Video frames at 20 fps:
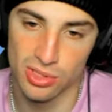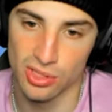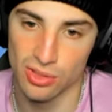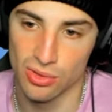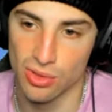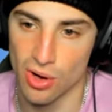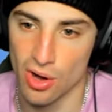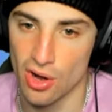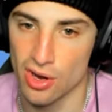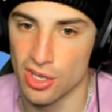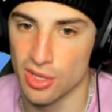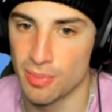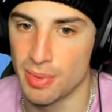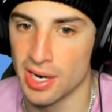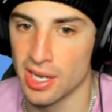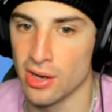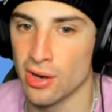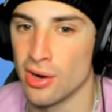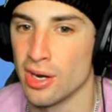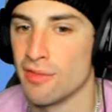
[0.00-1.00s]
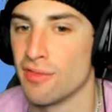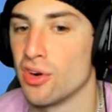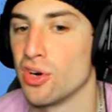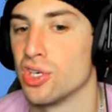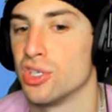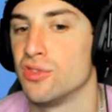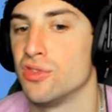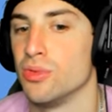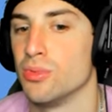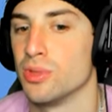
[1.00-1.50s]
Lucario depending on if
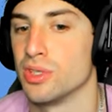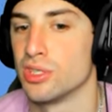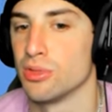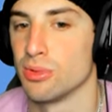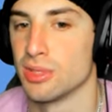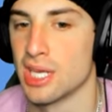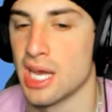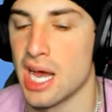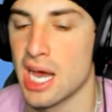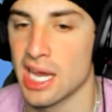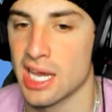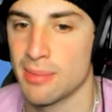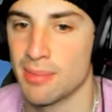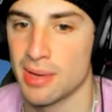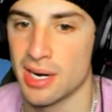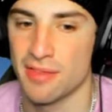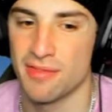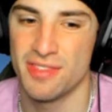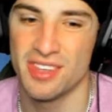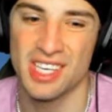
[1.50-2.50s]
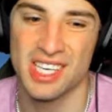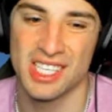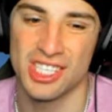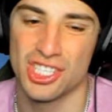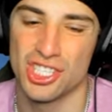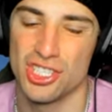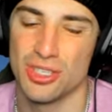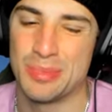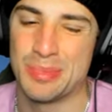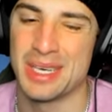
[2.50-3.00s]
Urshifu wants to attack it. But I feel like it
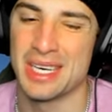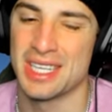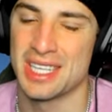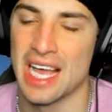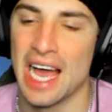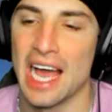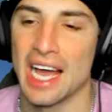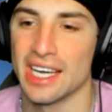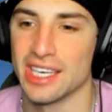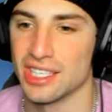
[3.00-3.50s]
should be attacking